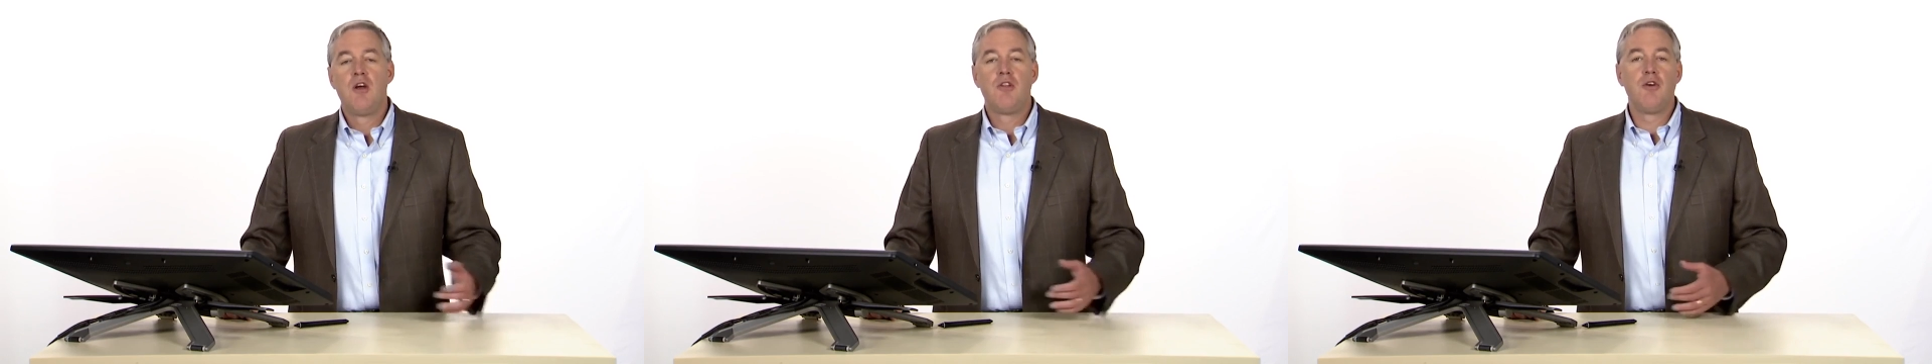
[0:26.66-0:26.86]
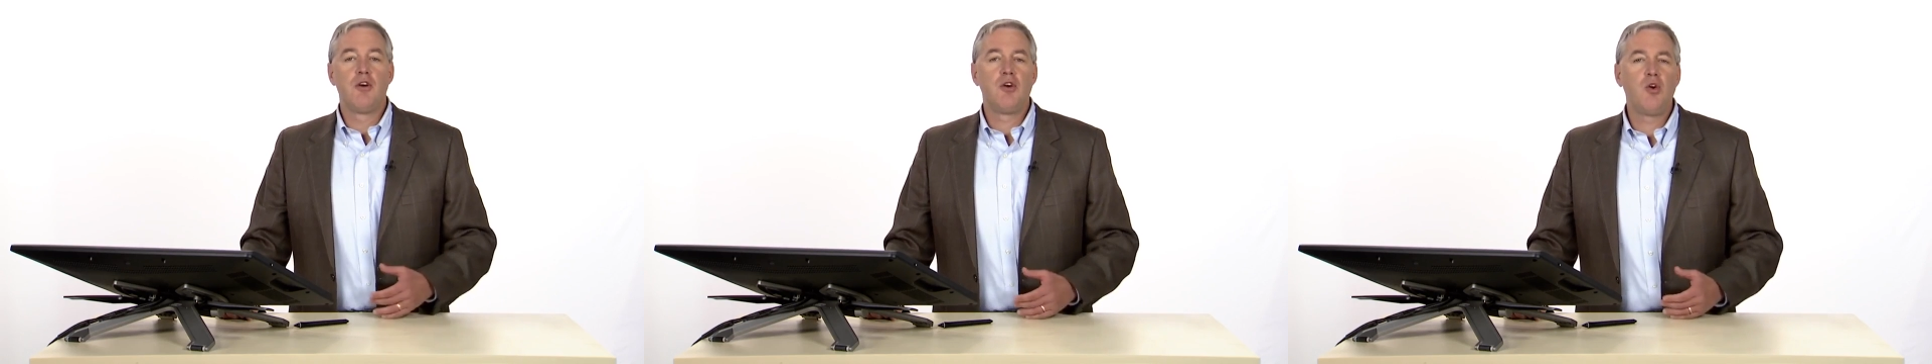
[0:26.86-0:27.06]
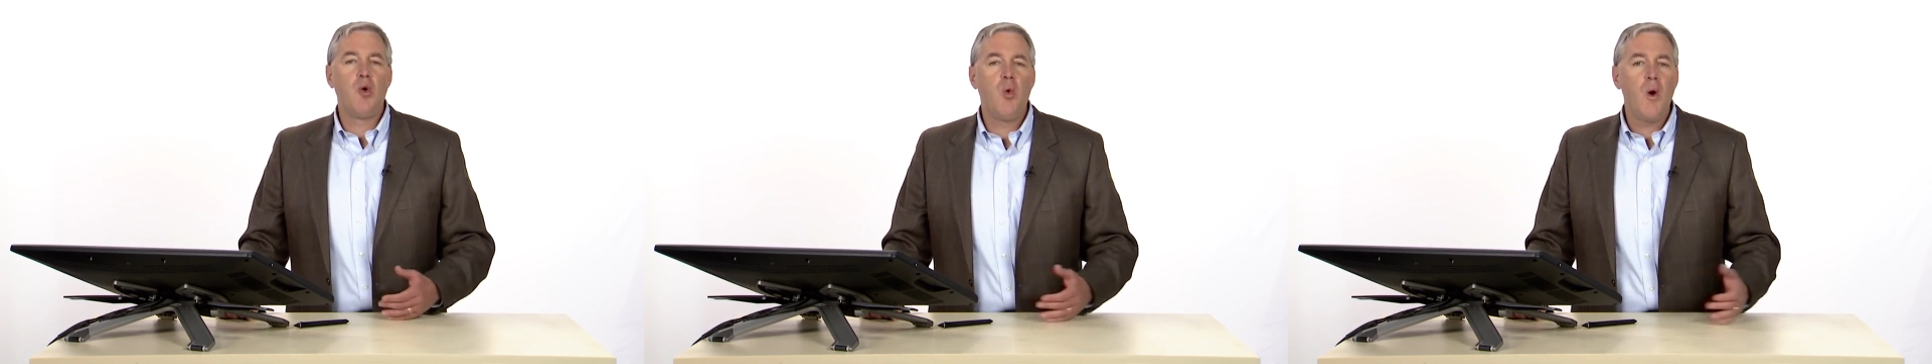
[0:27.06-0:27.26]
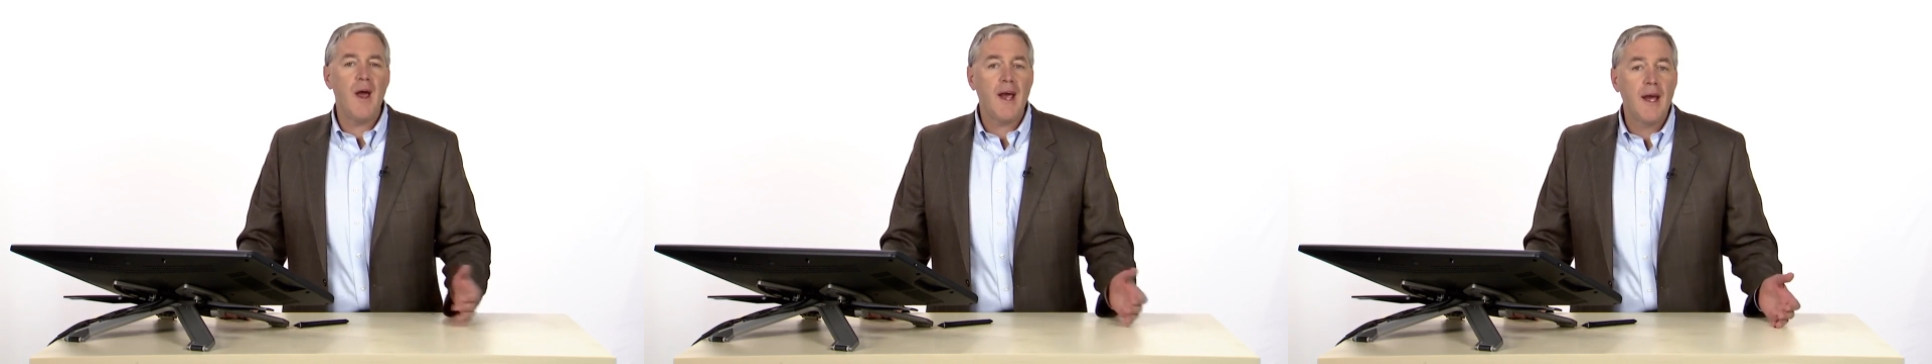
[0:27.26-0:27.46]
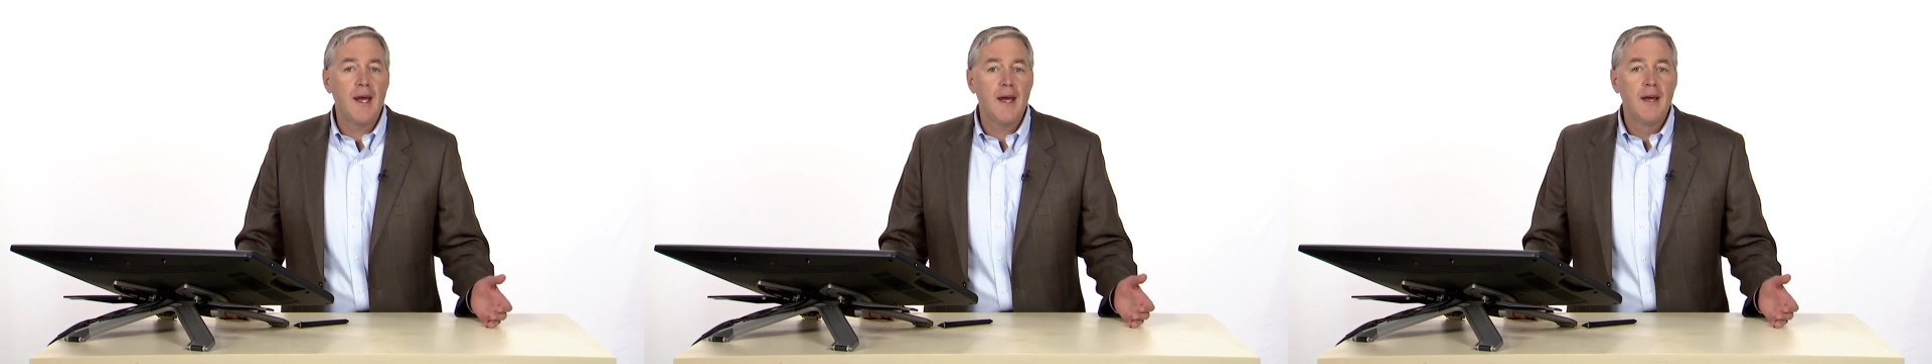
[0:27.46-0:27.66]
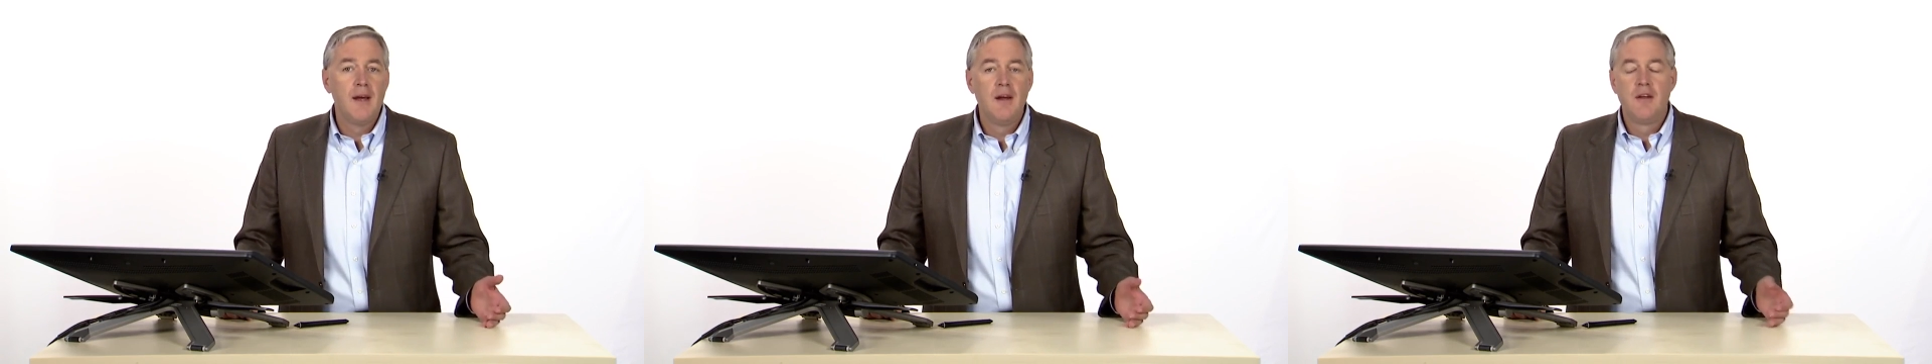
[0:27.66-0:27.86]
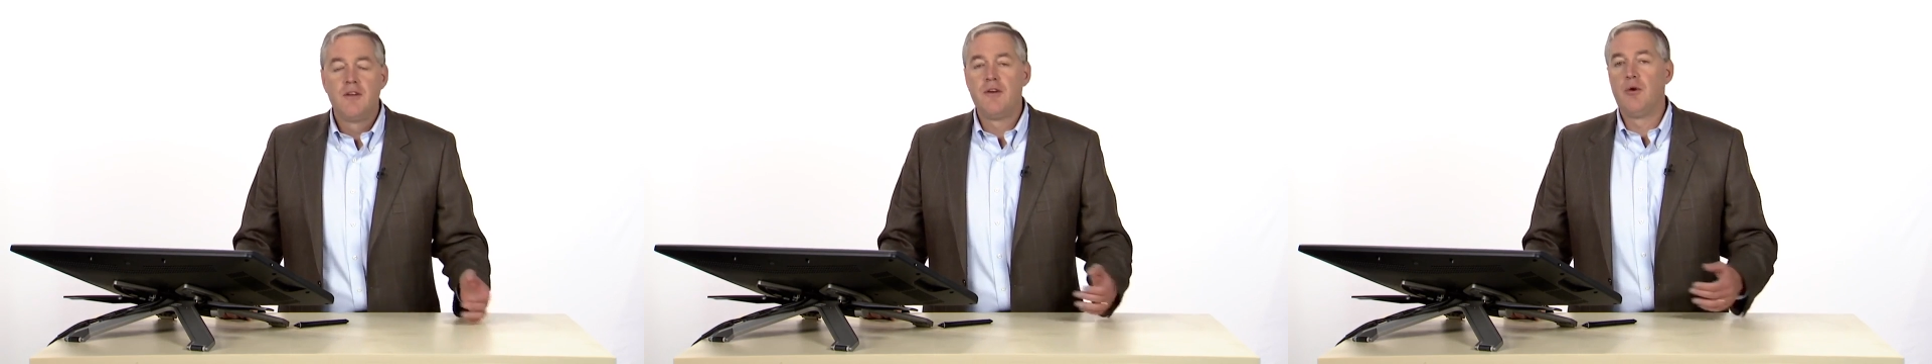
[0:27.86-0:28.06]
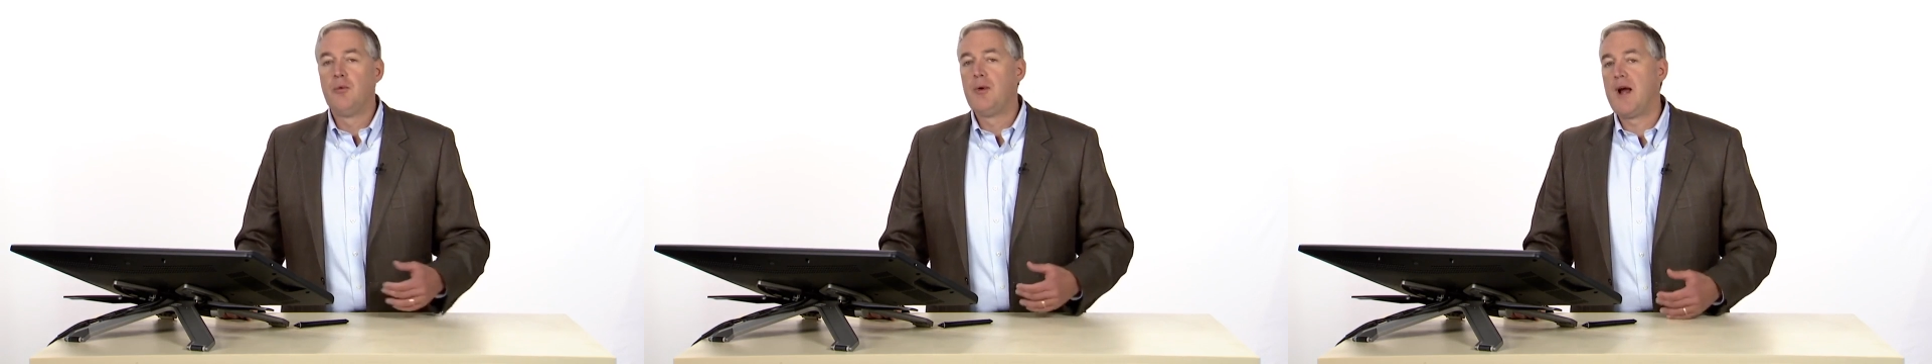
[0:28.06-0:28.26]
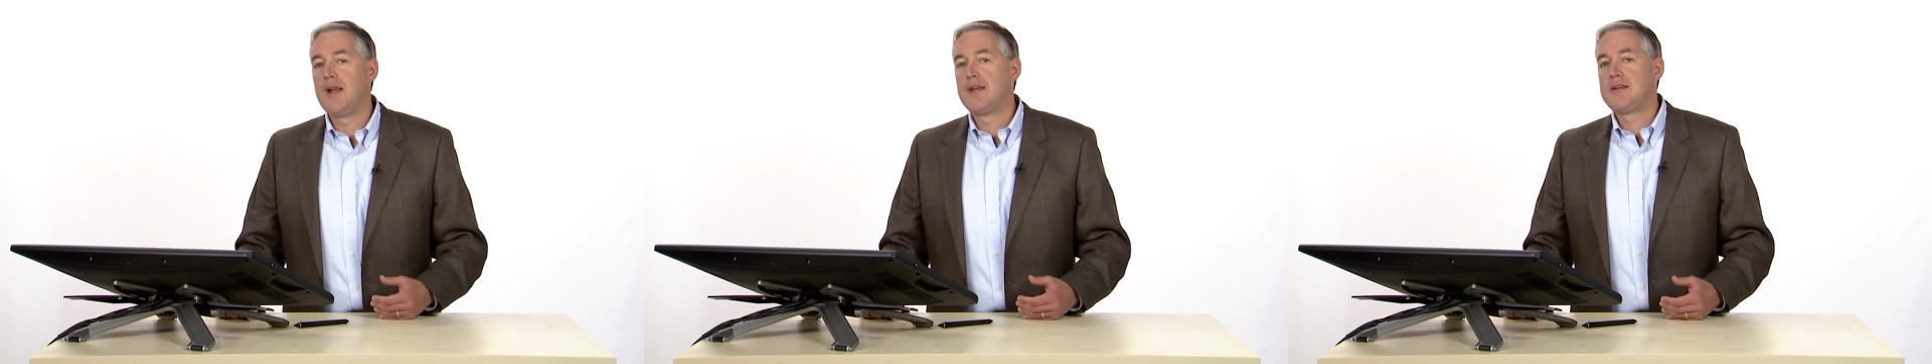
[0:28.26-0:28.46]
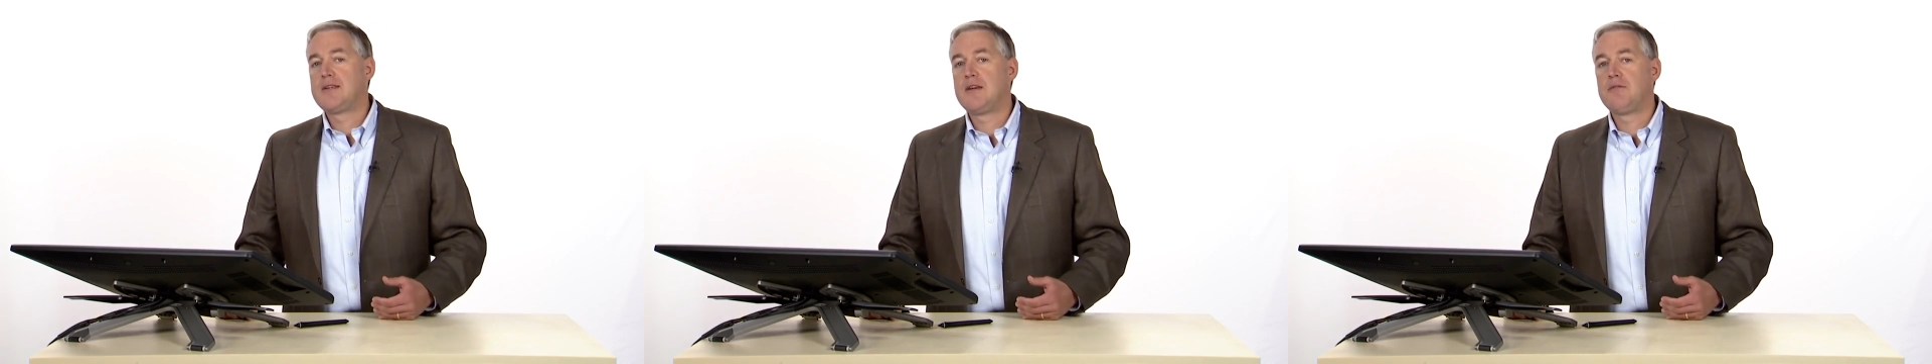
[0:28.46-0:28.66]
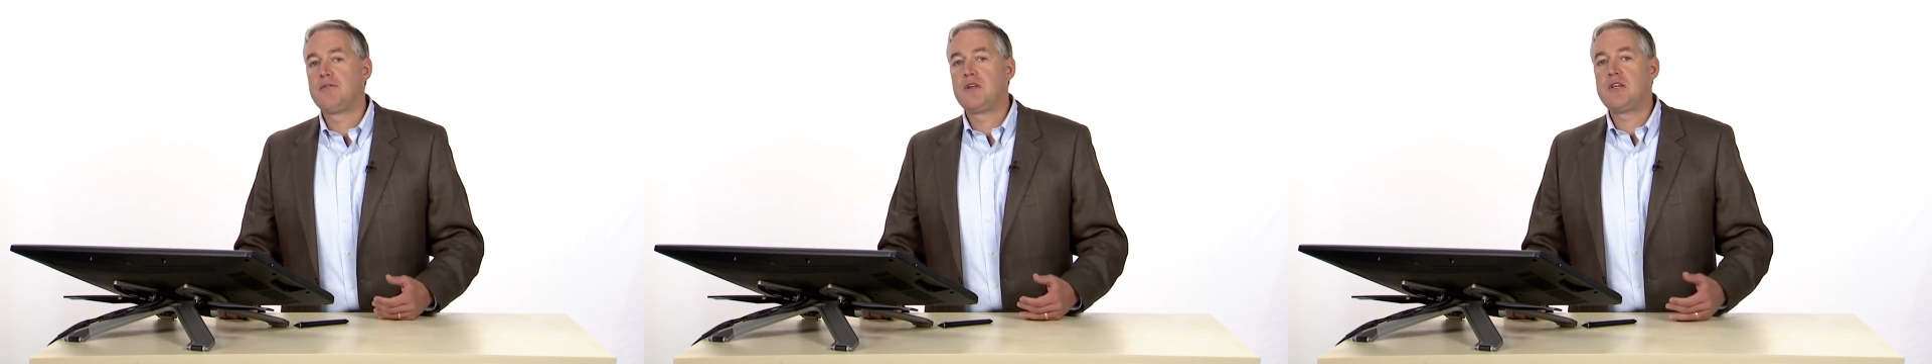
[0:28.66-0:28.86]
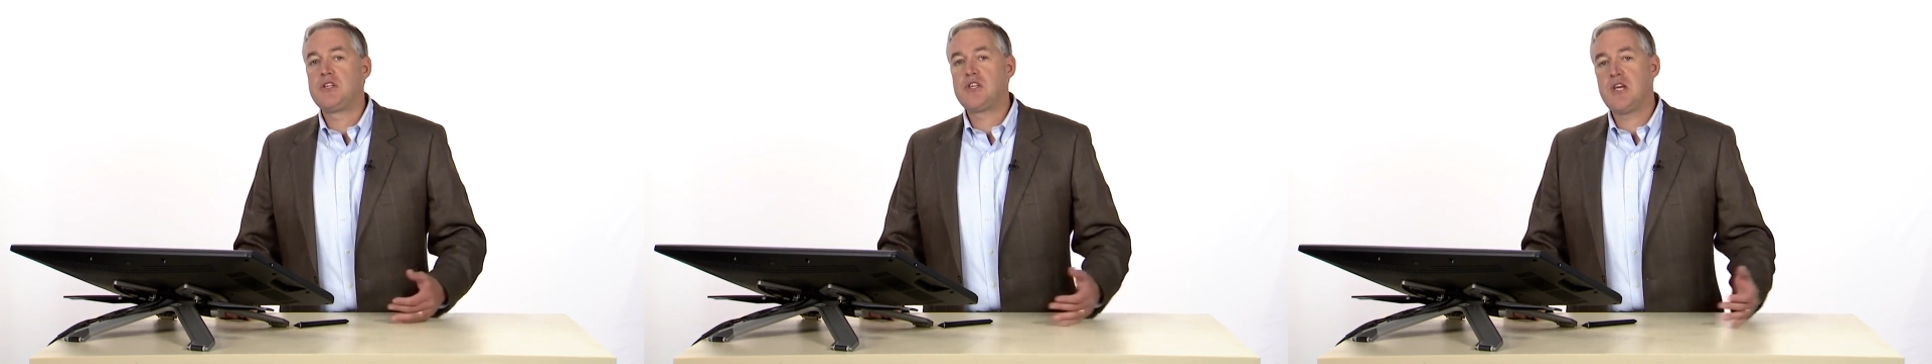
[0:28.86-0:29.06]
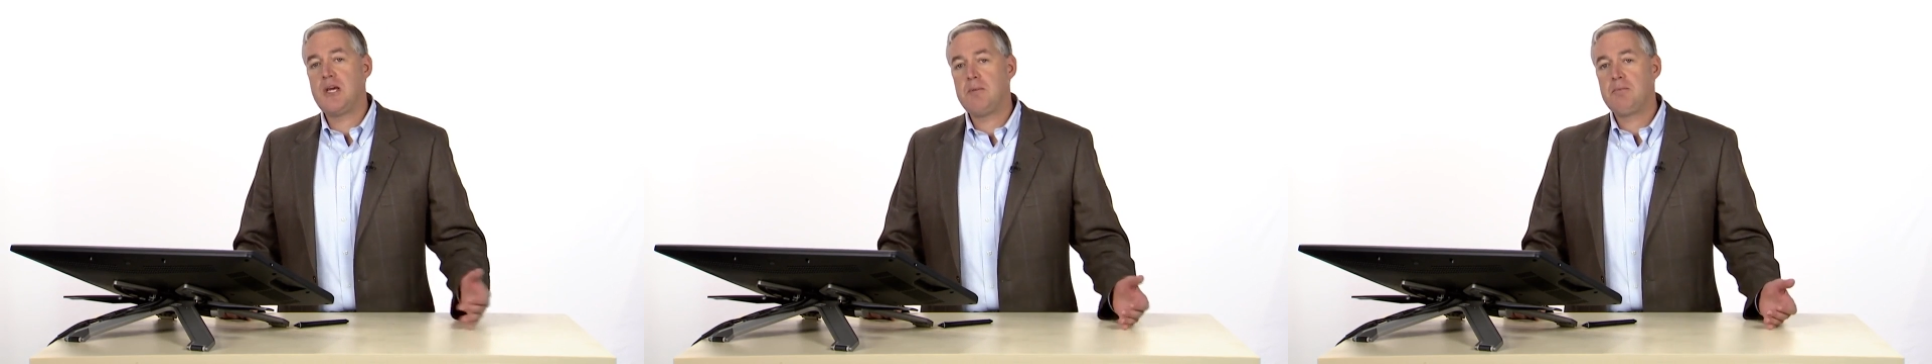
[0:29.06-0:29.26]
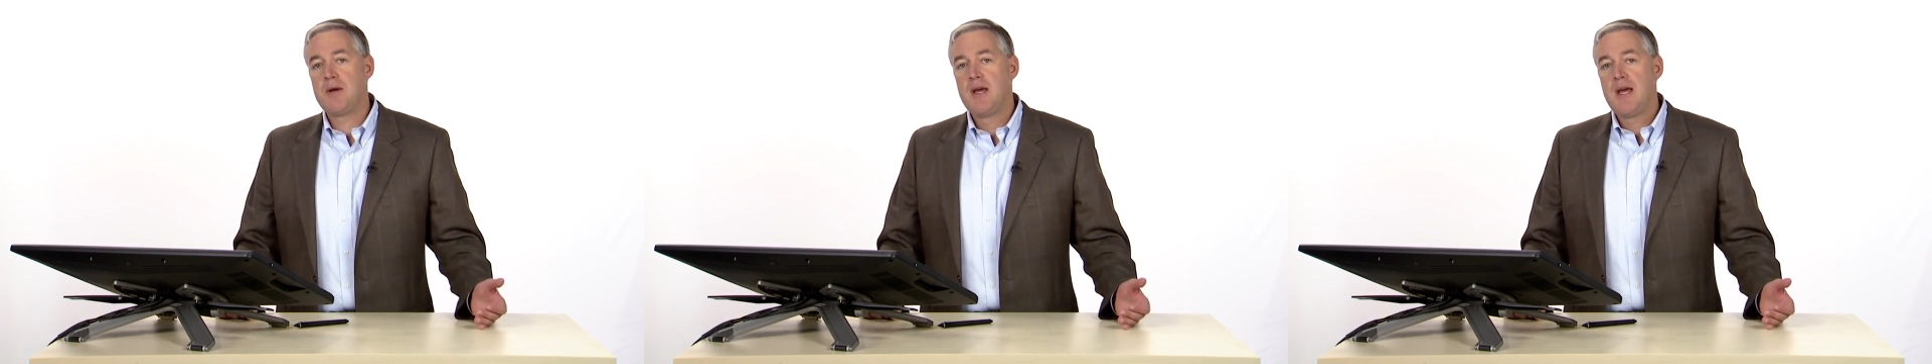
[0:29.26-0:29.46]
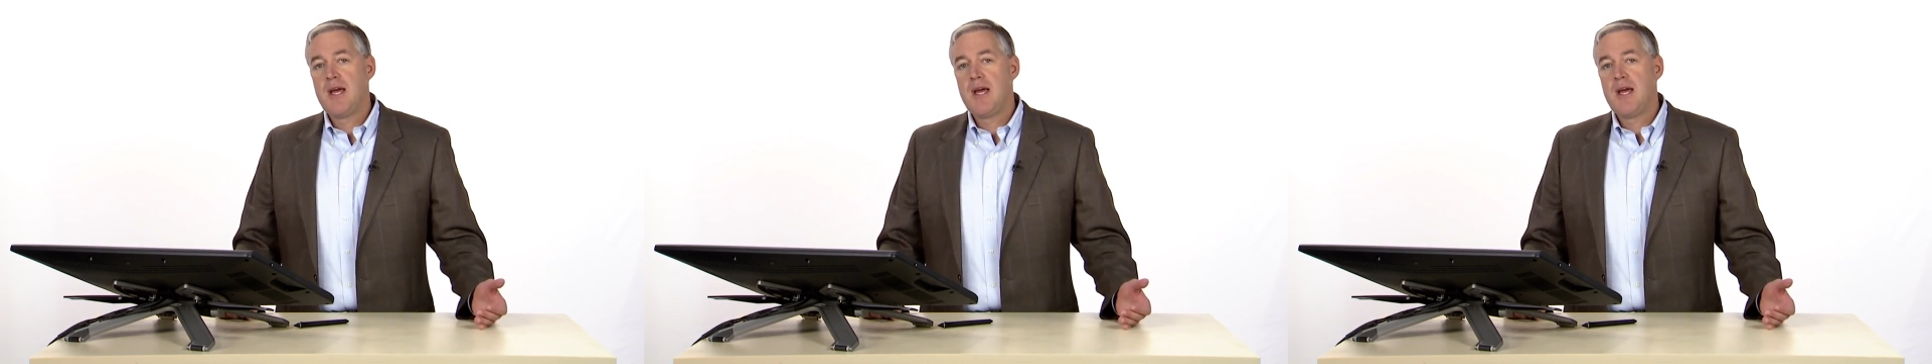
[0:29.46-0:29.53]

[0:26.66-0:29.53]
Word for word: They're quick, they're relatively cheap,